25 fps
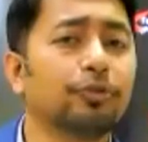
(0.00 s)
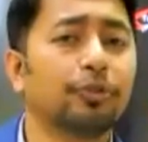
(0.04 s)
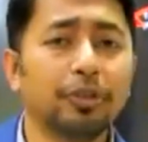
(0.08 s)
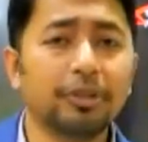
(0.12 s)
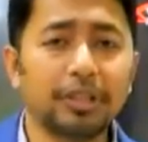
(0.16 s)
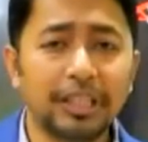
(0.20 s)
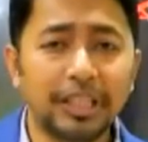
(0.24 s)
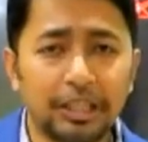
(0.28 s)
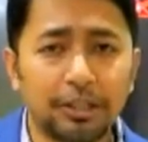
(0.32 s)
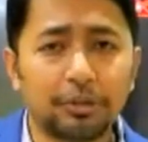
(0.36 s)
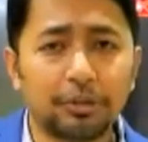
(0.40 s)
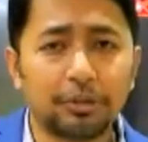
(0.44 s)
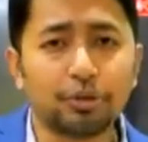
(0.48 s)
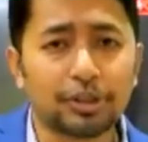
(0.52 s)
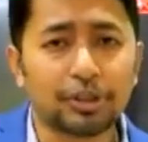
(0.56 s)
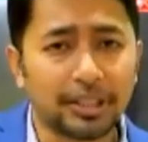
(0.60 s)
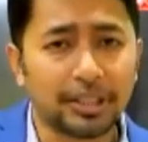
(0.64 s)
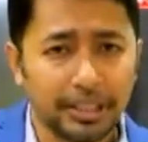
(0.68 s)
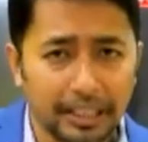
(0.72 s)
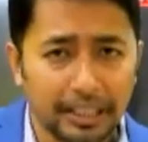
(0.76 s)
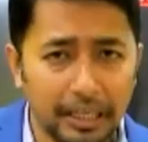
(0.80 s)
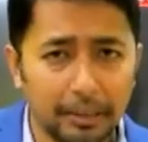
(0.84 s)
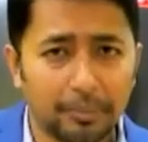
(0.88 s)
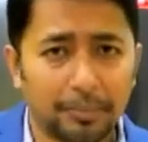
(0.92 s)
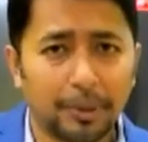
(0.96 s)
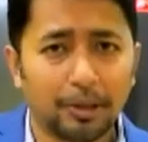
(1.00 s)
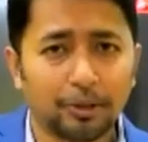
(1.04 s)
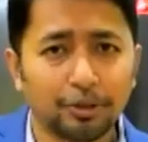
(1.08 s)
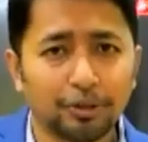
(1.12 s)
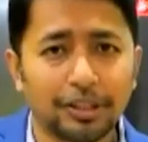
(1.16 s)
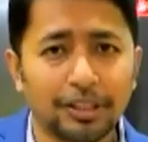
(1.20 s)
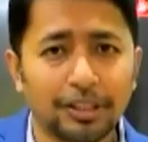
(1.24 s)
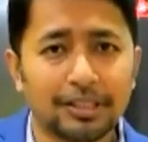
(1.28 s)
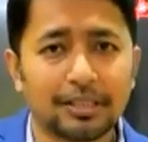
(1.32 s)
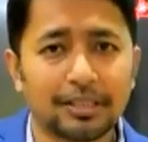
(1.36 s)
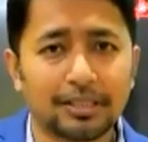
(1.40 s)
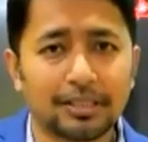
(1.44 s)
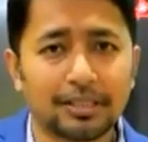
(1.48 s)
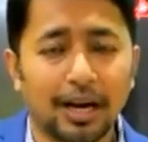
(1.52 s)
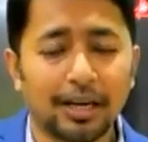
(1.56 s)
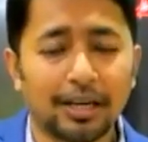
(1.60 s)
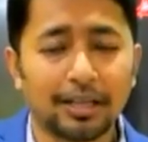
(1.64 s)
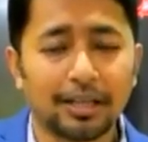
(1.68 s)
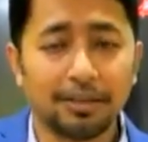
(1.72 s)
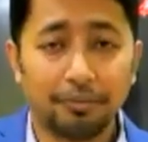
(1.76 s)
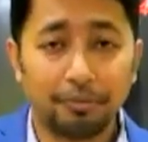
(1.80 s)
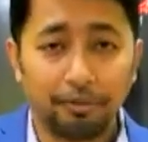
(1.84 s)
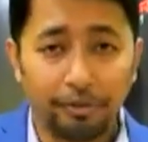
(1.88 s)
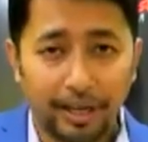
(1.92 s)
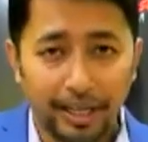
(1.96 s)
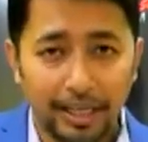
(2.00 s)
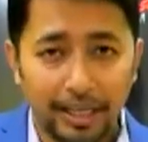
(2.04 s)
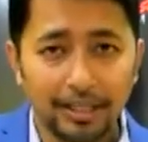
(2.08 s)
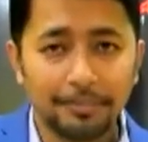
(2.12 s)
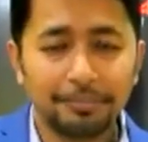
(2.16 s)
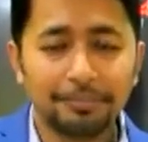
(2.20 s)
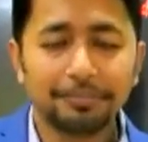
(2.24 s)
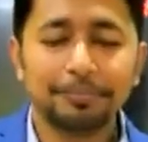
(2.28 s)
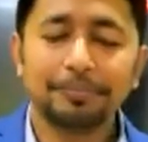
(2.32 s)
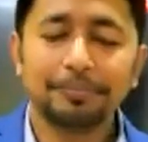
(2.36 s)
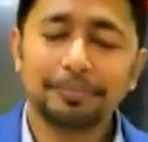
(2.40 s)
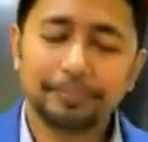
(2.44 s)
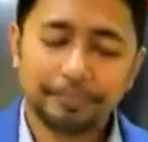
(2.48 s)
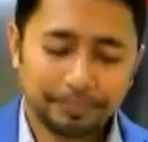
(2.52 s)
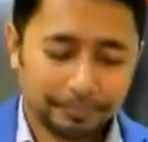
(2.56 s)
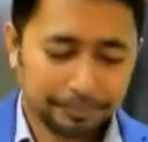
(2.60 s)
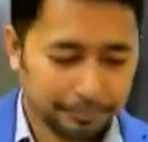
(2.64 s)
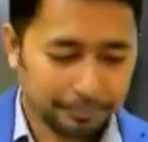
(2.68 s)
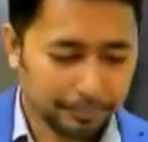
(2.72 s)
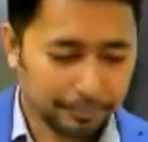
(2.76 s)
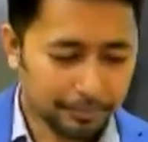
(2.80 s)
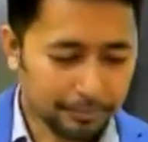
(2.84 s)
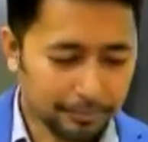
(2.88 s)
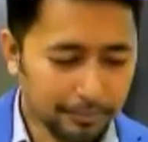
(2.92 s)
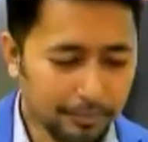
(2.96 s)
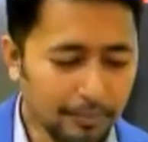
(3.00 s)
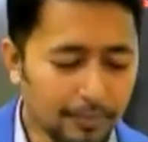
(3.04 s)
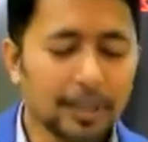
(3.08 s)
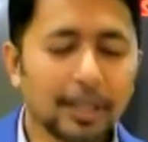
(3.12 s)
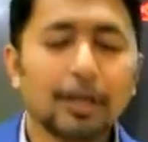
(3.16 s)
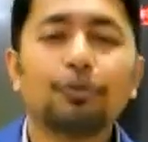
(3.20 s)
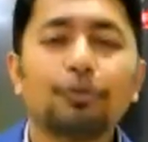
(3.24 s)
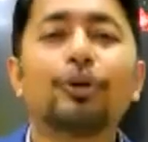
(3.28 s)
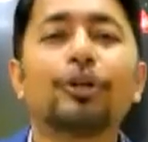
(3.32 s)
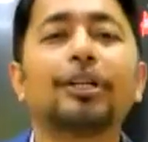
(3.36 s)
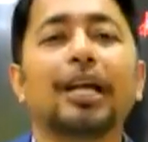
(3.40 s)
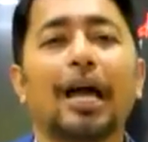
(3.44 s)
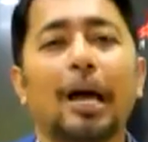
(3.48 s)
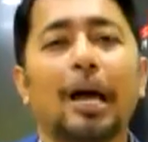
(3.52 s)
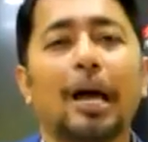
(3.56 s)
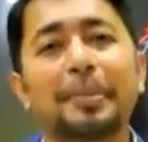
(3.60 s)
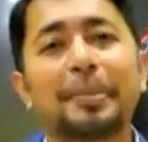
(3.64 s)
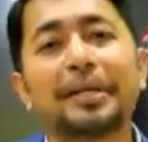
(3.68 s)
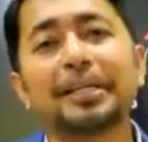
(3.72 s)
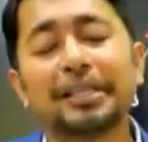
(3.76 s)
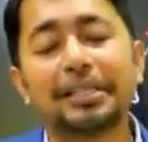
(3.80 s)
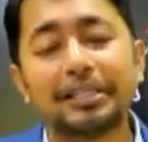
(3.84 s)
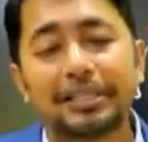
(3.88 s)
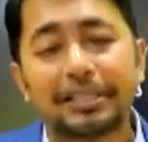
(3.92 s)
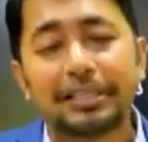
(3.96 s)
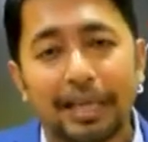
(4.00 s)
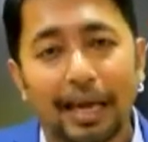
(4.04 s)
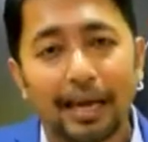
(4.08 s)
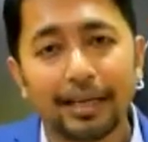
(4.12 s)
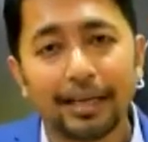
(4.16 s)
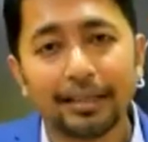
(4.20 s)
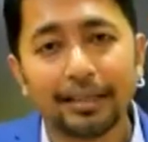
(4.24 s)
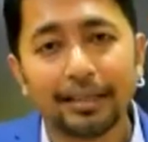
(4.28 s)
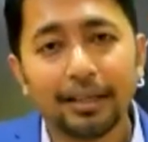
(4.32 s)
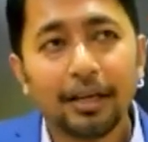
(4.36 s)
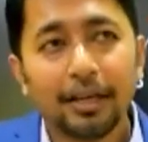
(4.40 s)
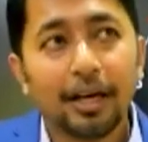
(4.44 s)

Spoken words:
we need to study about this star? Well, what happened is that